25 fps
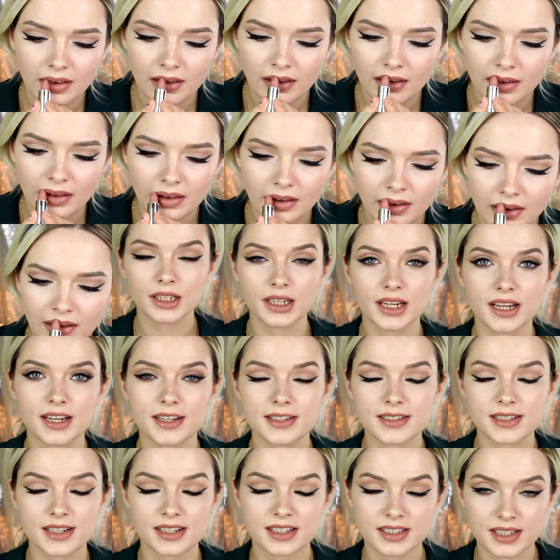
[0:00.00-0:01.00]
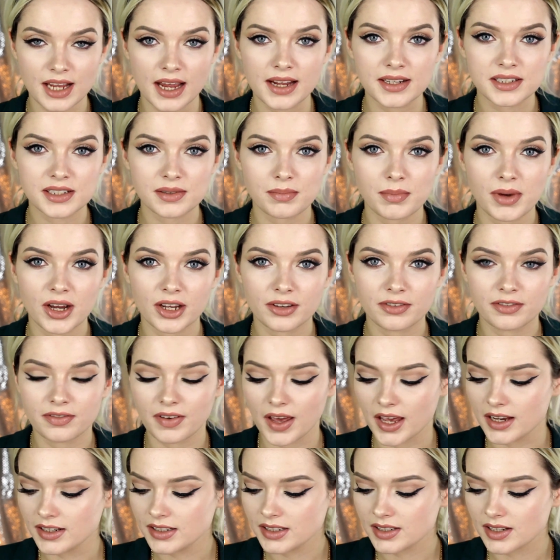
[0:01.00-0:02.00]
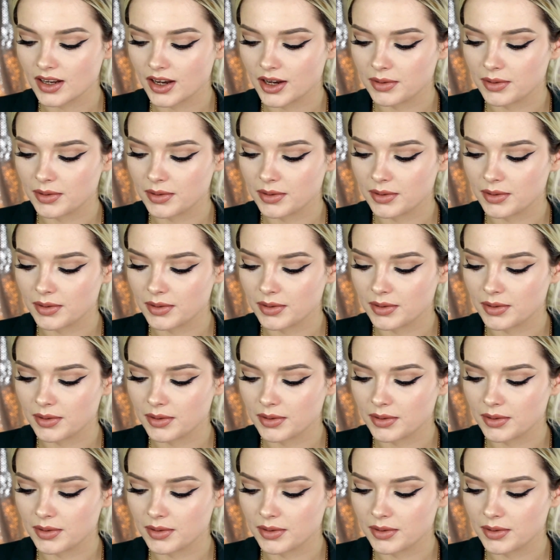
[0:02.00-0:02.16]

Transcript: Finally, to set my face,